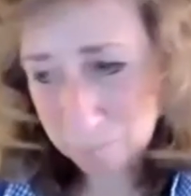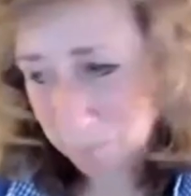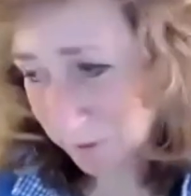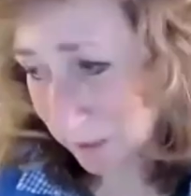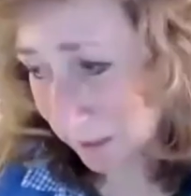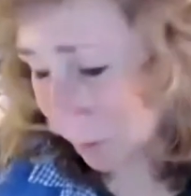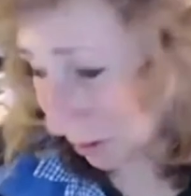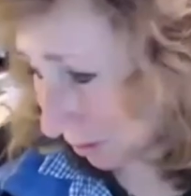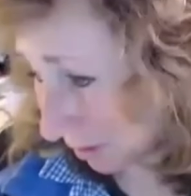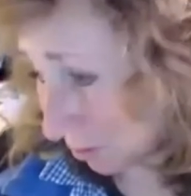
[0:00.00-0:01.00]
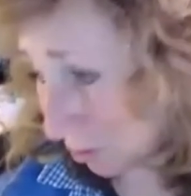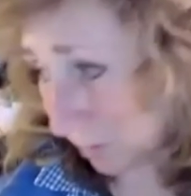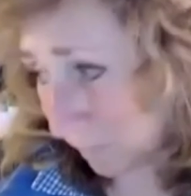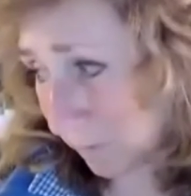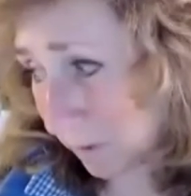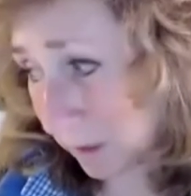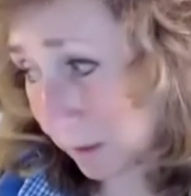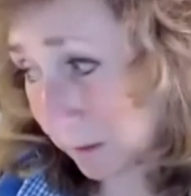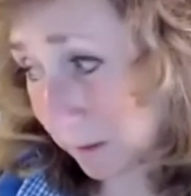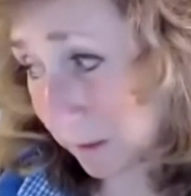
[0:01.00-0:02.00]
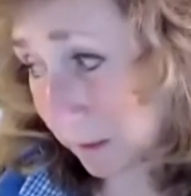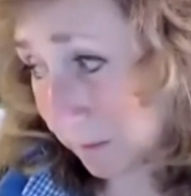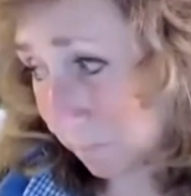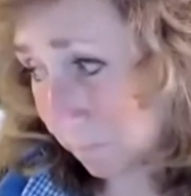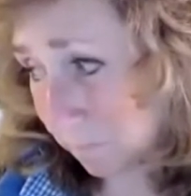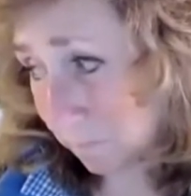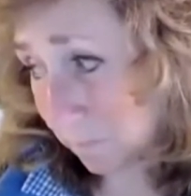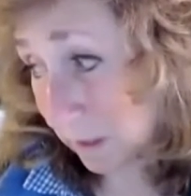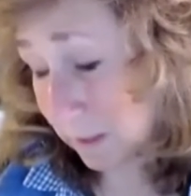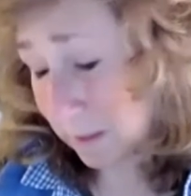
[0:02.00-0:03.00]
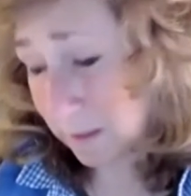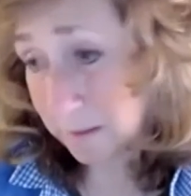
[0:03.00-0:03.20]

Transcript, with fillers: with climate change and and the